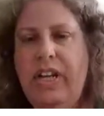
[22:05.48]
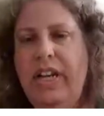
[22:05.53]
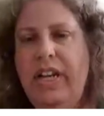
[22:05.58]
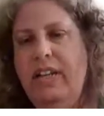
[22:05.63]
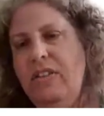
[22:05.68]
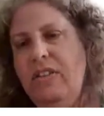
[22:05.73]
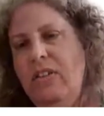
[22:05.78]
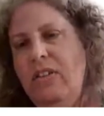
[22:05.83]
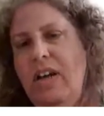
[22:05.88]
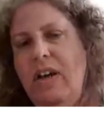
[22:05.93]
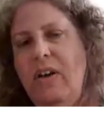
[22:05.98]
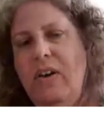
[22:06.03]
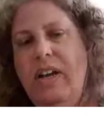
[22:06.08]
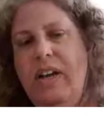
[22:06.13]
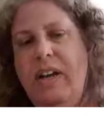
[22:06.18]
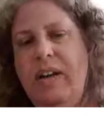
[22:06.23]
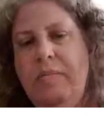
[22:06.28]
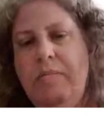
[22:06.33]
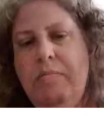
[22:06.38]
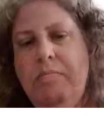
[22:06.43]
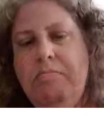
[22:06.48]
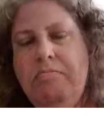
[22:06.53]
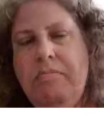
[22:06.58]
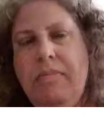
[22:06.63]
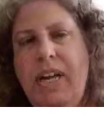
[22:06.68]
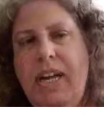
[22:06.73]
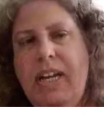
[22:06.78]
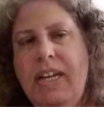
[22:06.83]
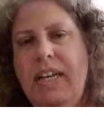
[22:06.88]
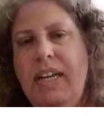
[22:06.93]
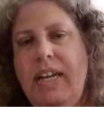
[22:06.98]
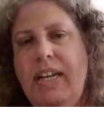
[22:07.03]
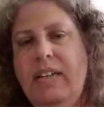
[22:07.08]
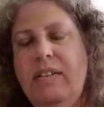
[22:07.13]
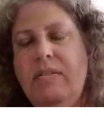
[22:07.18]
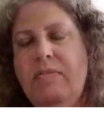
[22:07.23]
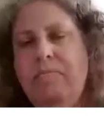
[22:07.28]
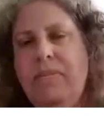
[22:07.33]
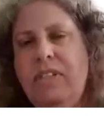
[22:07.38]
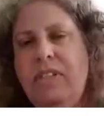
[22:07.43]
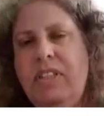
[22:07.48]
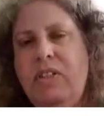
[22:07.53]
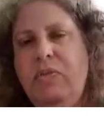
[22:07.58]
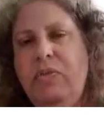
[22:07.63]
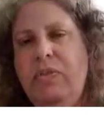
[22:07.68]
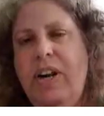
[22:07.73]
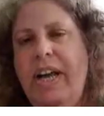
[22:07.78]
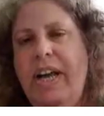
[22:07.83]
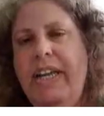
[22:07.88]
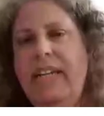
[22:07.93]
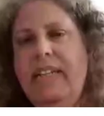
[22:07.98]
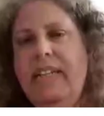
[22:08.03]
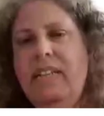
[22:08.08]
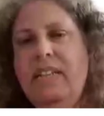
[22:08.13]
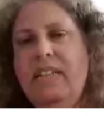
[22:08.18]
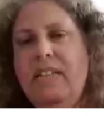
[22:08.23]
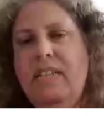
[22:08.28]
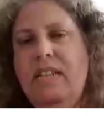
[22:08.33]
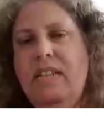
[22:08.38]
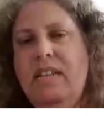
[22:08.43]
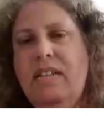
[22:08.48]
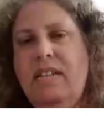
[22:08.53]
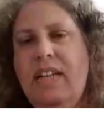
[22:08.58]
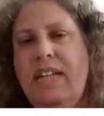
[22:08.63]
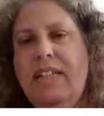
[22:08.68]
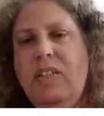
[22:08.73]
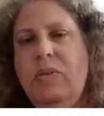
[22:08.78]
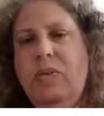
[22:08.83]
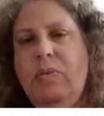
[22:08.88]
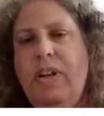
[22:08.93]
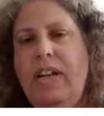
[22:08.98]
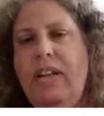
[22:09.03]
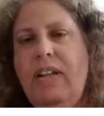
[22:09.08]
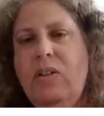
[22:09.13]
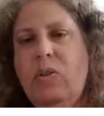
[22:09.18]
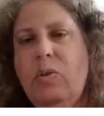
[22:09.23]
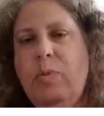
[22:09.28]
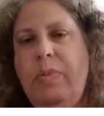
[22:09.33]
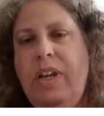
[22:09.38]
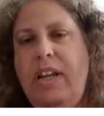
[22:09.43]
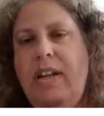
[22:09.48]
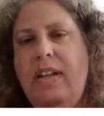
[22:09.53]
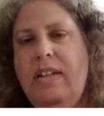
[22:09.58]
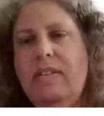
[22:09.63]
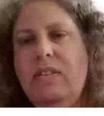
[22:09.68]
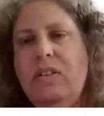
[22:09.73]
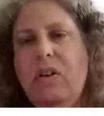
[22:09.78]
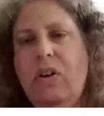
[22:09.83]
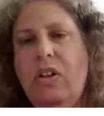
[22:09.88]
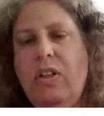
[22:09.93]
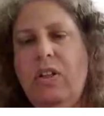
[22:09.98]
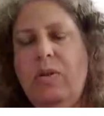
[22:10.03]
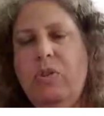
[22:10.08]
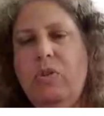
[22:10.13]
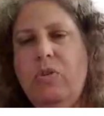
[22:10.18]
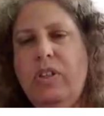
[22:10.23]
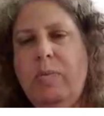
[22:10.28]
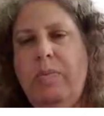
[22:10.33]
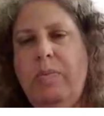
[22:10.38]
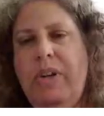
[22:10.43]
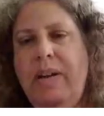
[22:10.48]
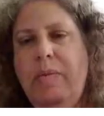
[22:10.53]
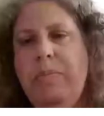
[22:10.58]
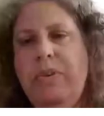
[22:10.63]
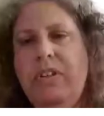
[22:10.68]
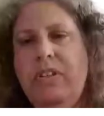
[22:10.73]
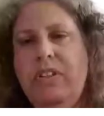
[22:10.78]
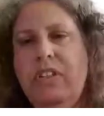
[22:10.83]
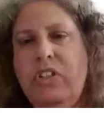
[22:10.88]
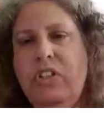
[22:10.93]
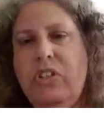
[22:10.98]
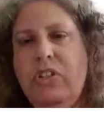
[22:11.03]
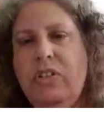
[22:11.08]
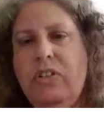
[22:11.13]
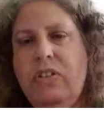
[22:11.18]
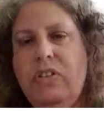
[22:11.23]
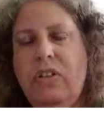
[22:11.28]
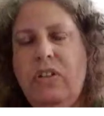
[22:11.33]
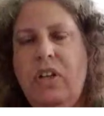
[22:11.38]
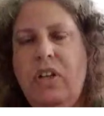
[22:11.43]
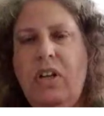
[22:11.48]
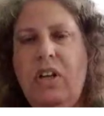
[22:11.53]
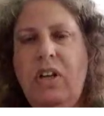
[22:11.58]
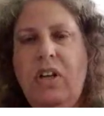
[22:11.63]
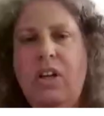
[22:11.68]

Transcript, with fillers: Okay, so now I'm, I can define this set valued balanced column strict plane partitions.